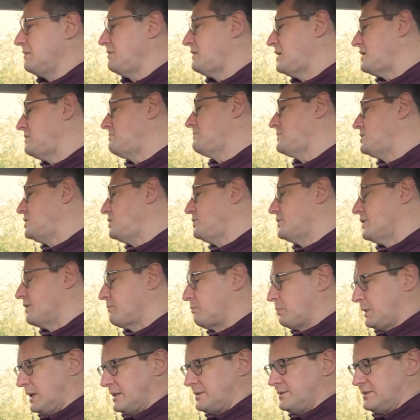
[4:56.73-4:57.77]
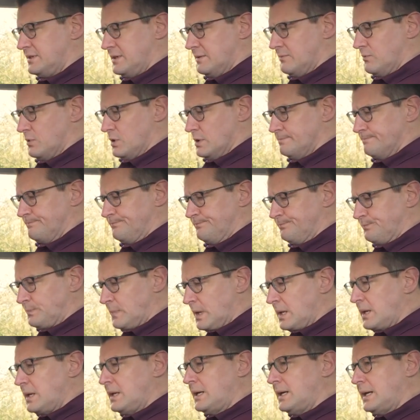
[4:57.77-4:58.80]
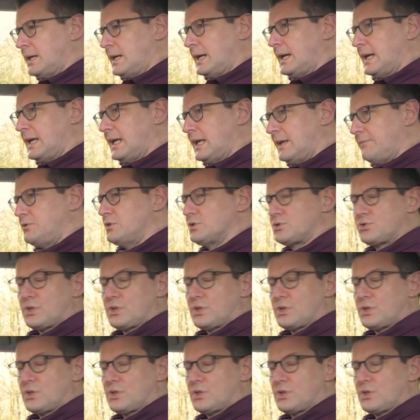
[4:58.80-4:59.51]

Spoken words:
then you'd have plenty of room. If you're